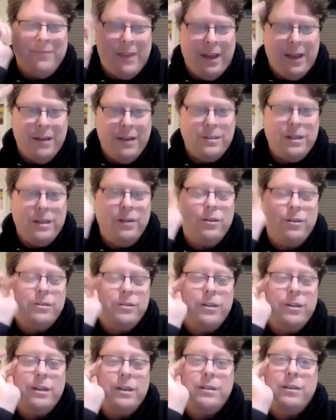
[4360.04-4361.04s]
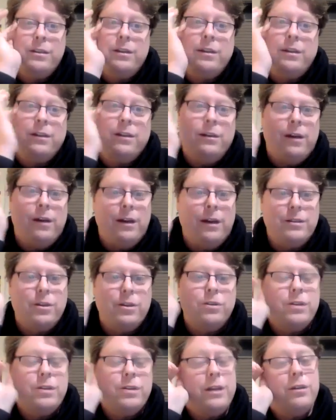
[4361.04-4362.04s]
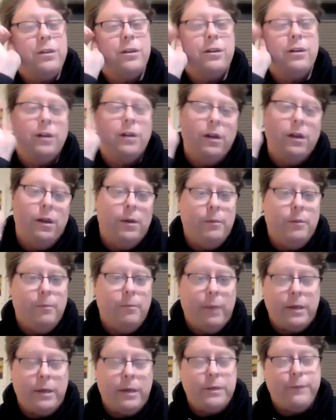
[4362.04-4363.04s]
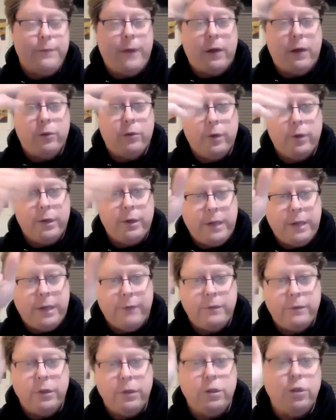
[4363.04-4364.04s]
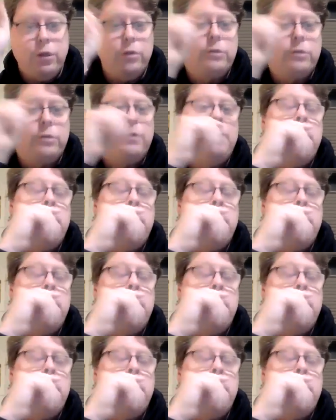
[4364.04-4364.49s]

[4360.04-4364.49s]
In Schindler's List, Oscar Schindler makes a factory, saves the Jews.